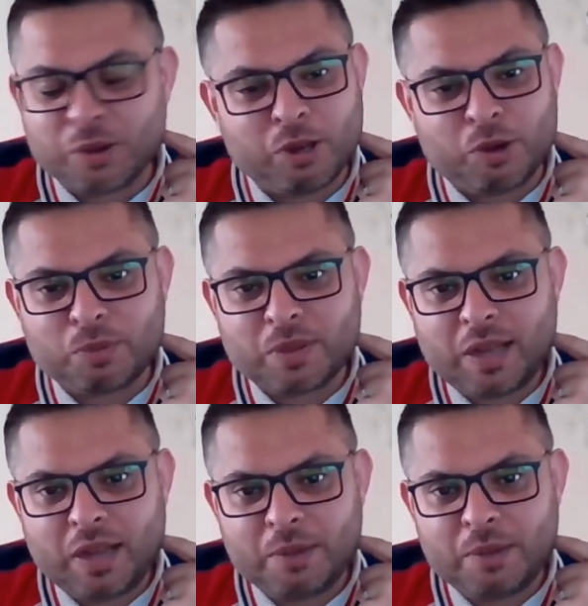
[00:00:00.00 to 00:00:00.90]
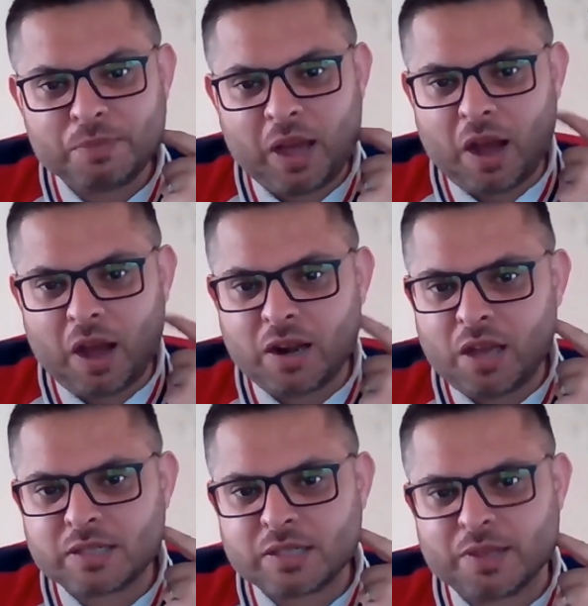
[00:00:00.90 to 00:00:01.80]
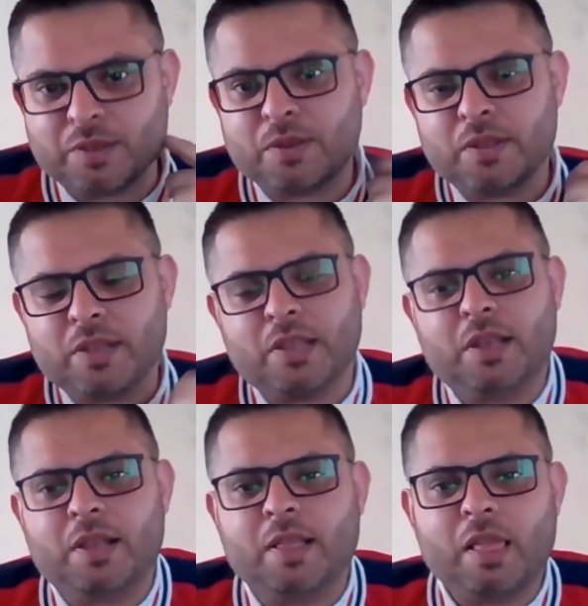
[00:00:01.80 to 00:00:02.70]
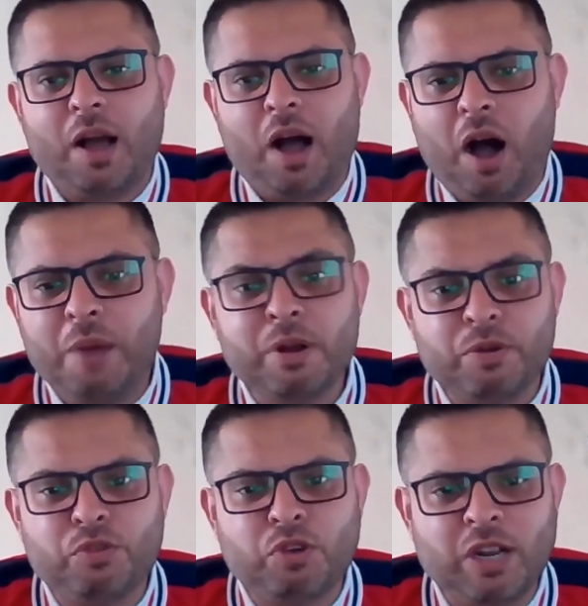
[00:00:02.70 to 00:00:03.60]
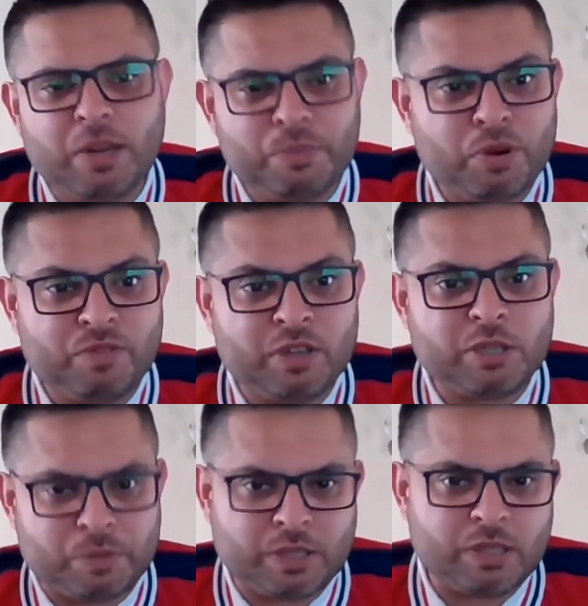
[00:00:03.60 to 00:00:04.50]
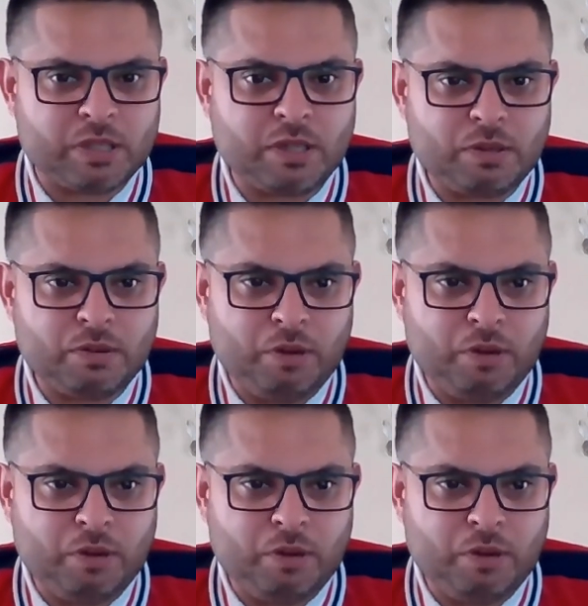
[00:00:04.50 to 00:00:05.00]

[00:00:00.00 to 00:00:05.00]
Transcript: know. I'd like to. I'm in a really privileged position right